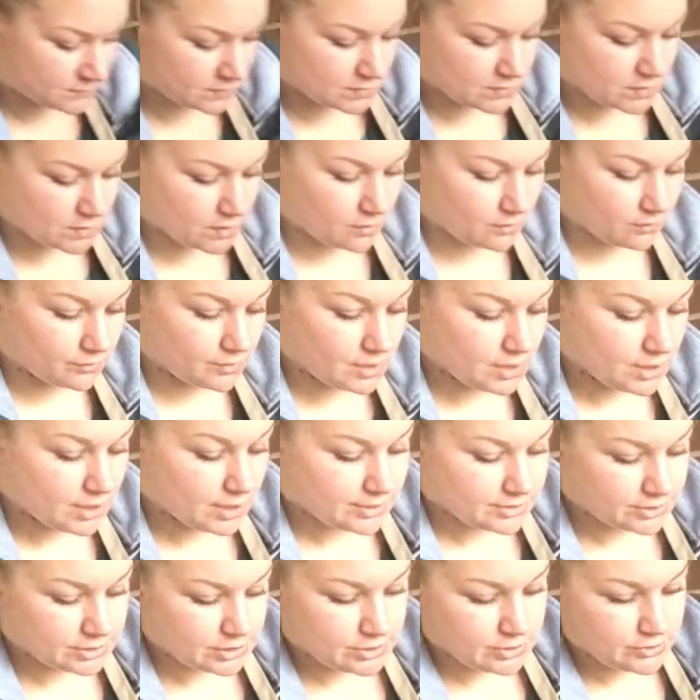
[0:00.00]
So
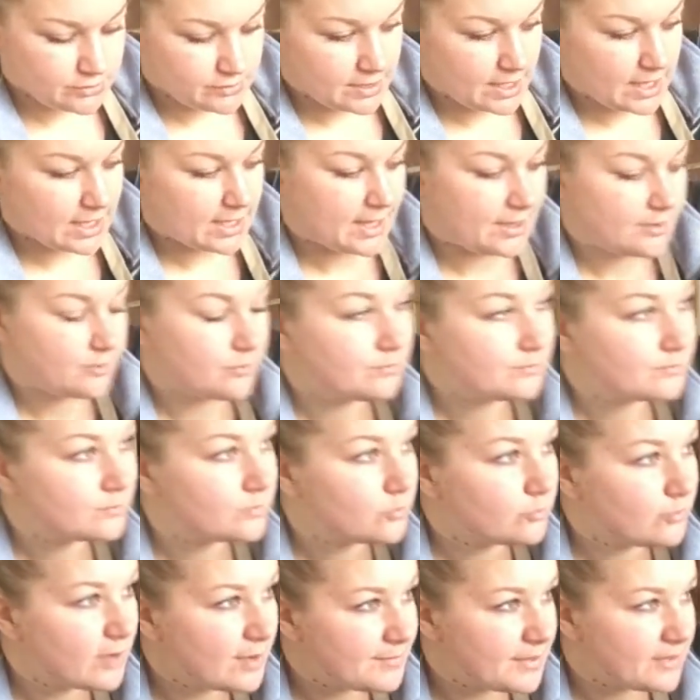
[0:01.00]
to do that, I
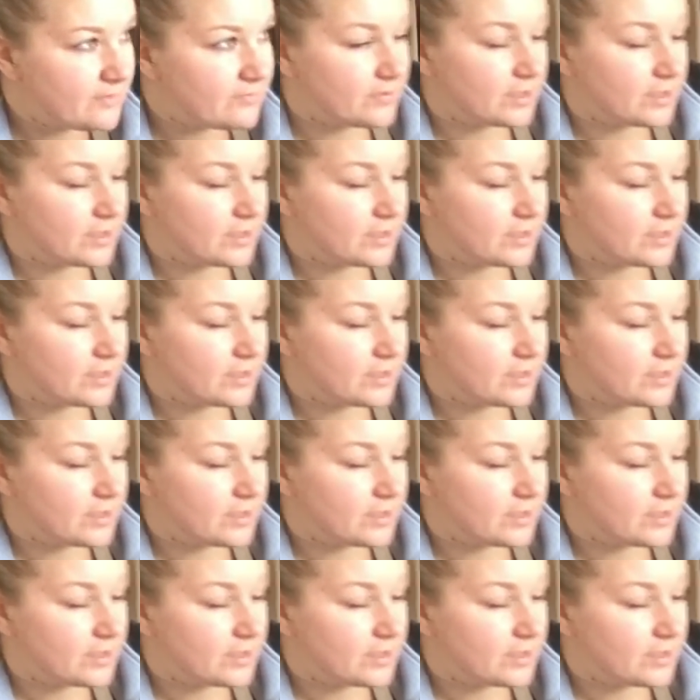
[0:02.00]
wet my